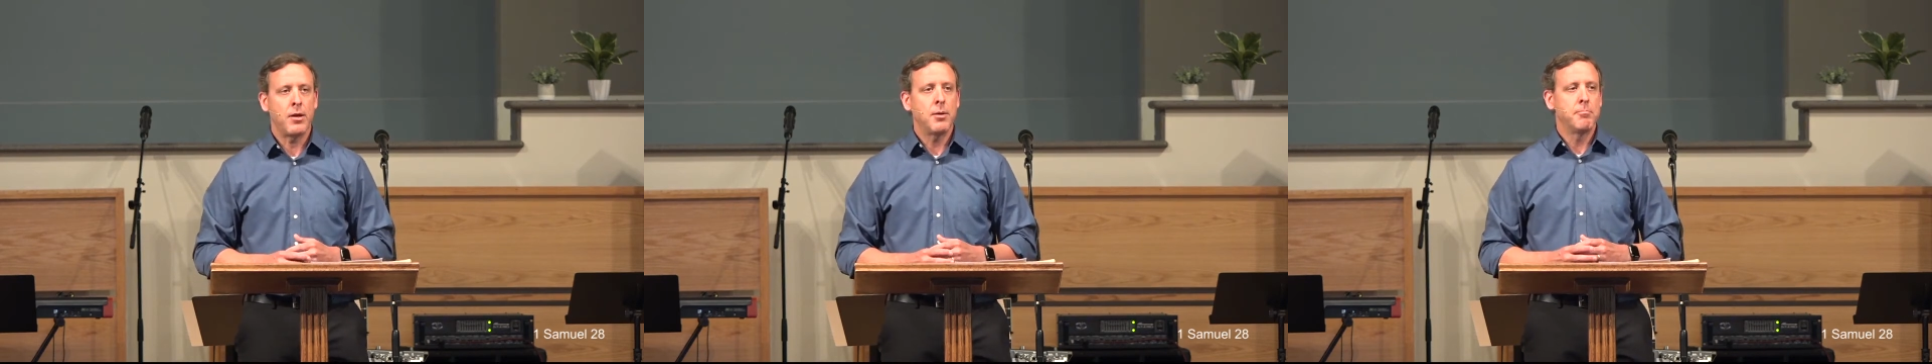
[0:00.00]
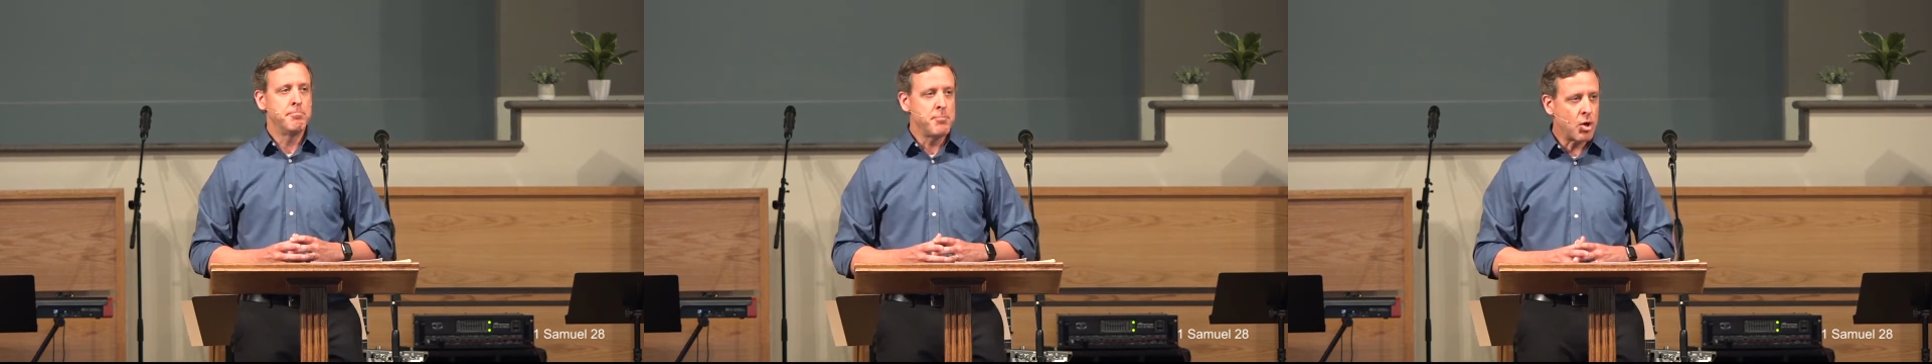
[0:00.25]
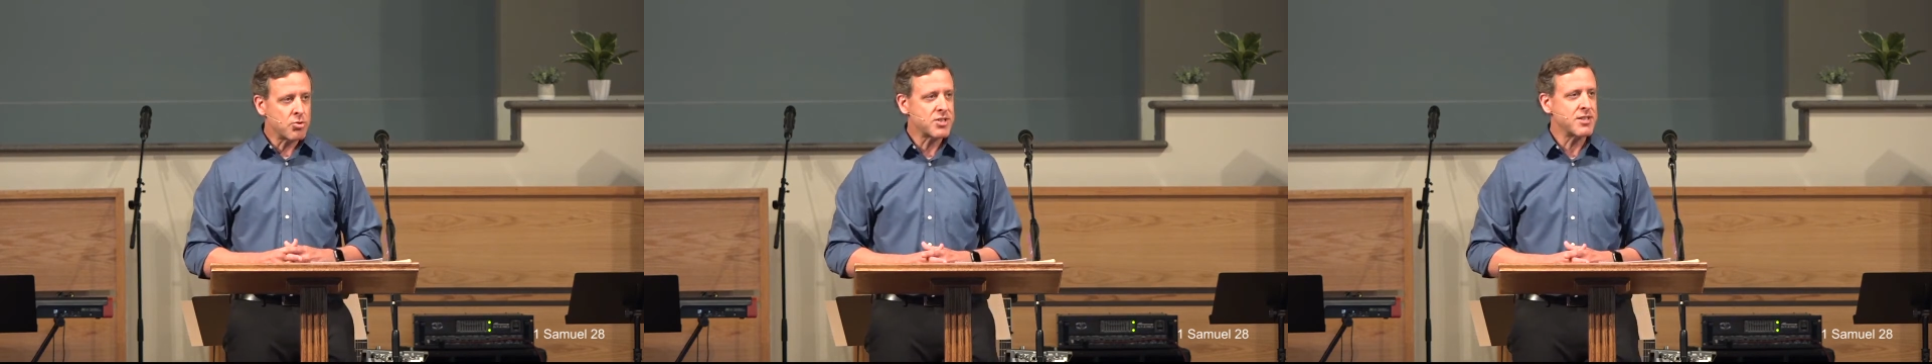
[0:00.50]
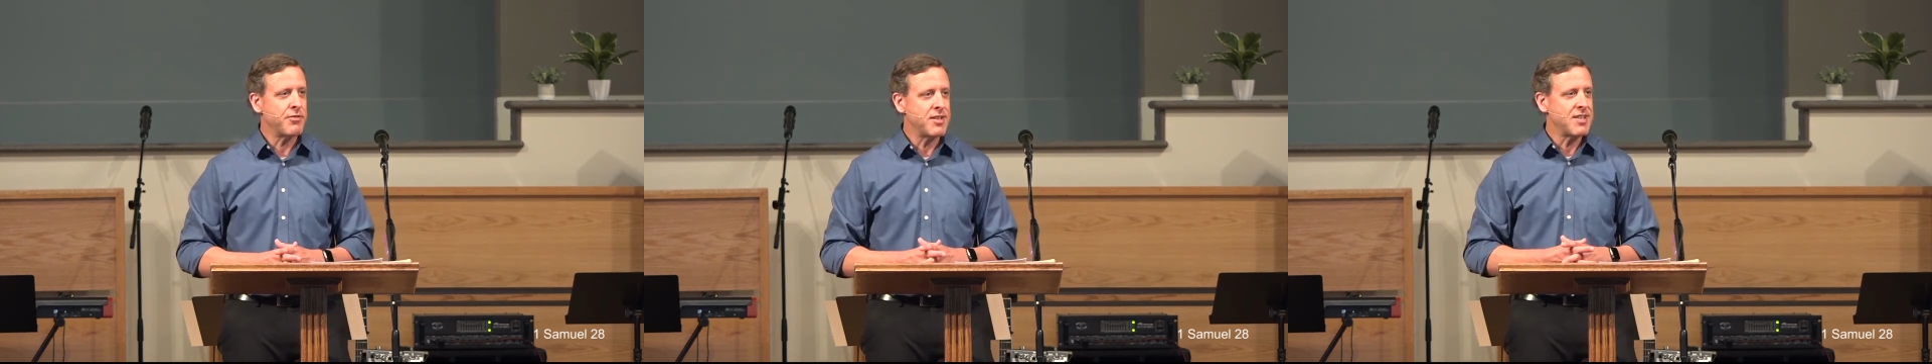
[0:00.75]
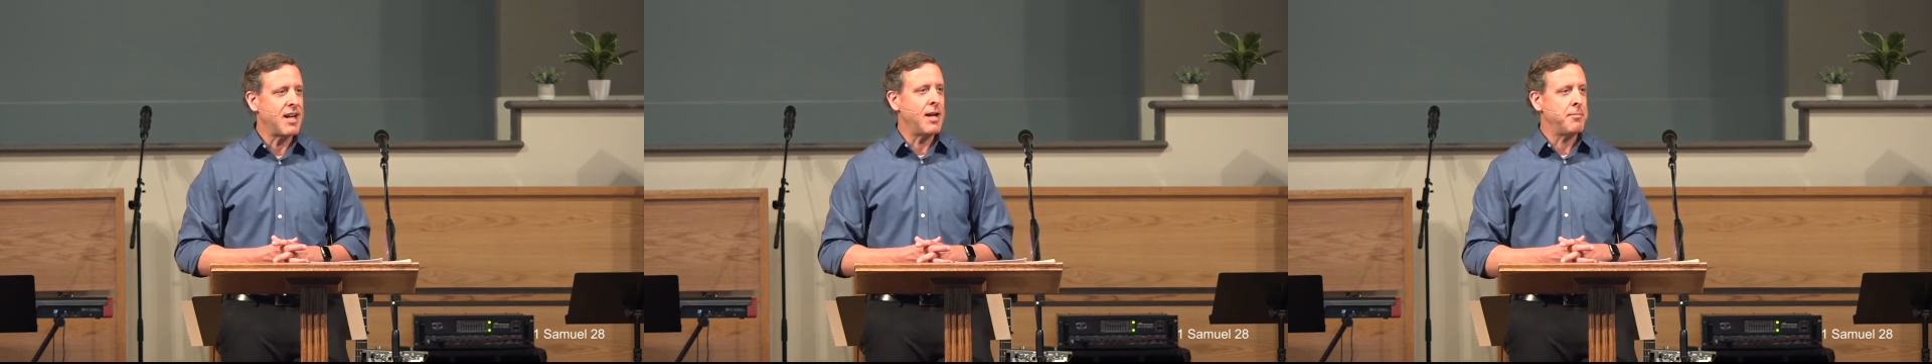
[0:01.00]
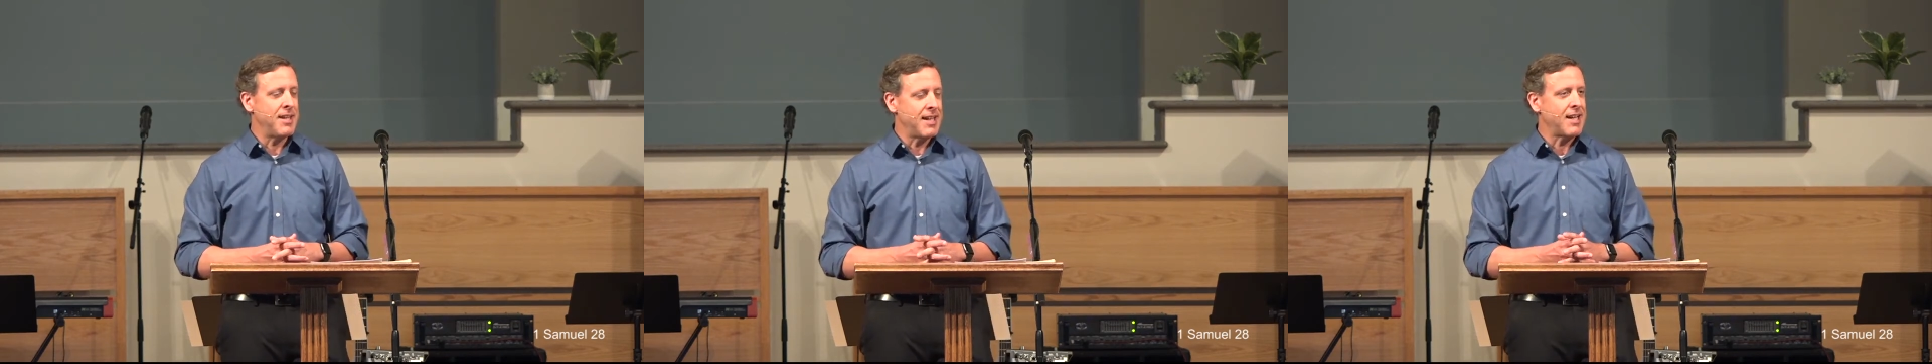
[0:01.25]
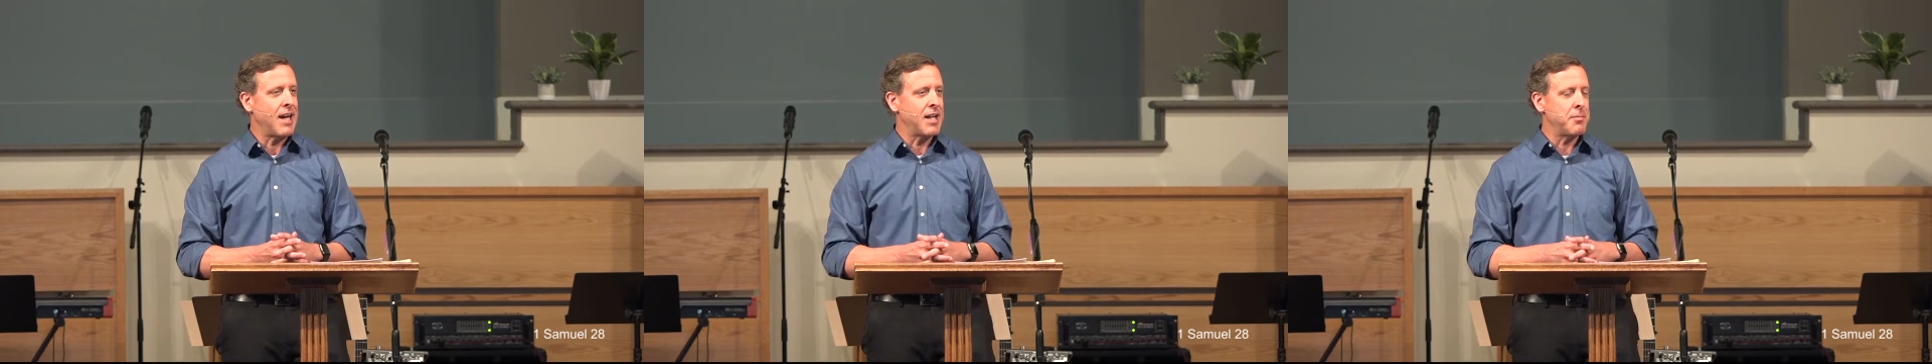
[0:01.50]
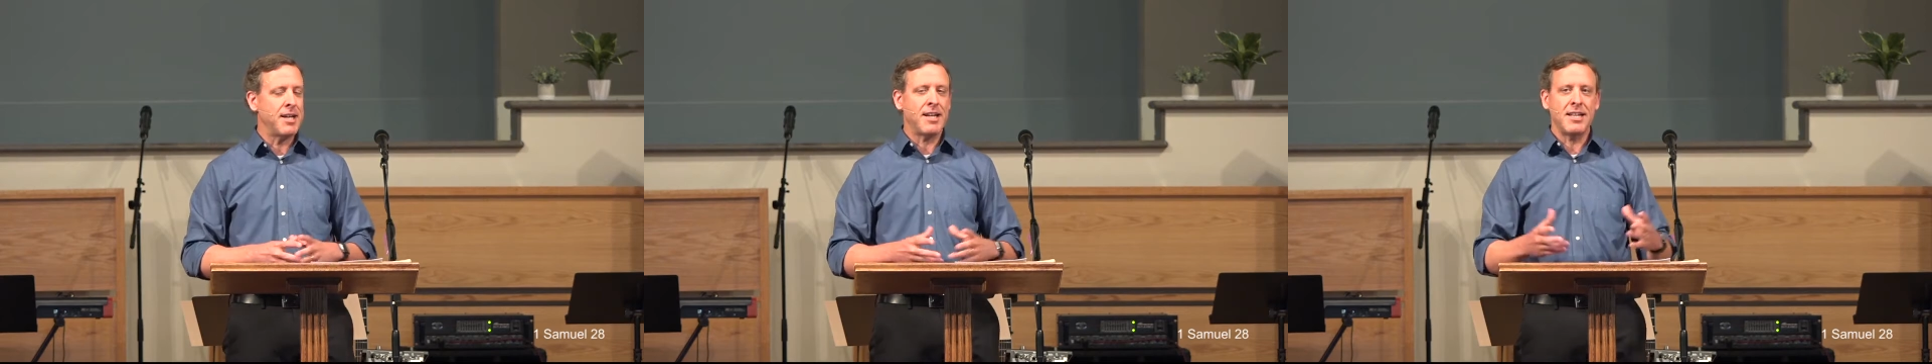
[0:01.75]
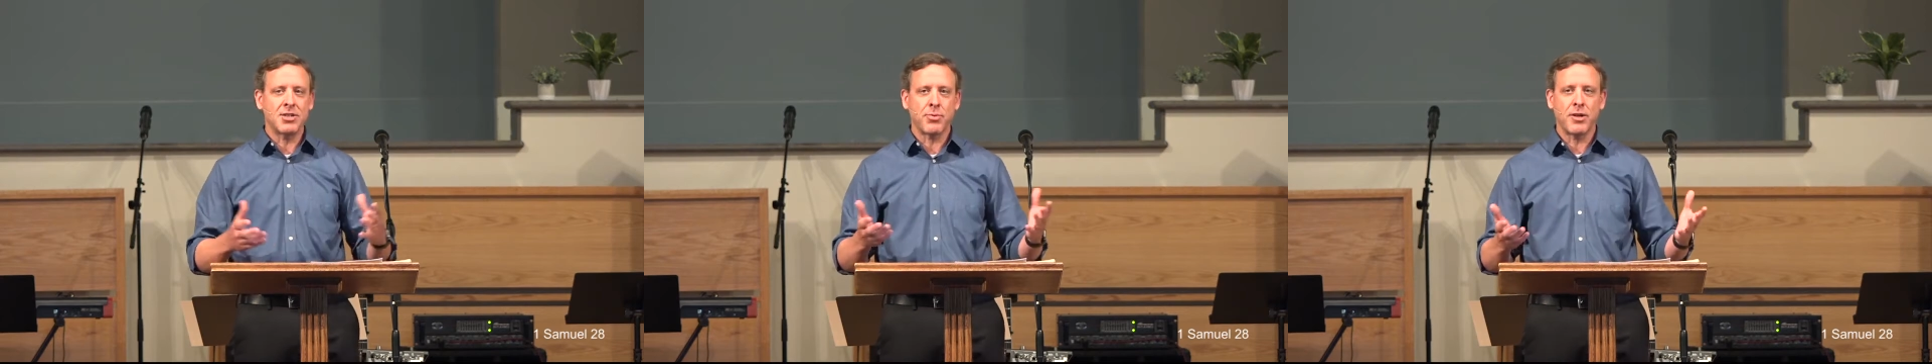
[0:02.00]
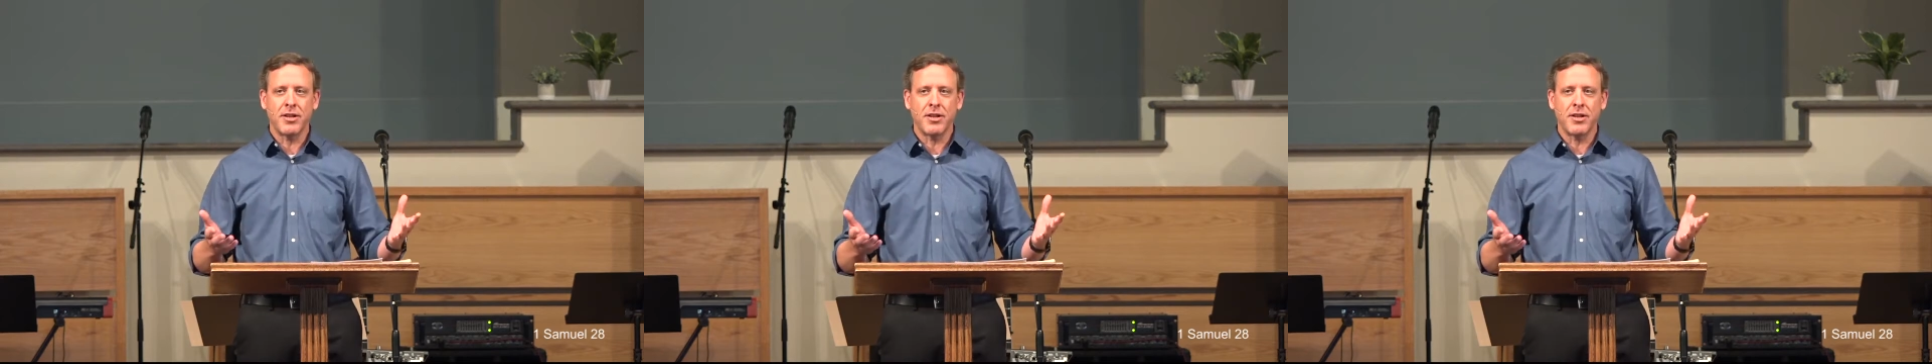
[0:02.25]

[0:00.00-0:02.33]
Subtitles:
Most of the time, the economy in Israel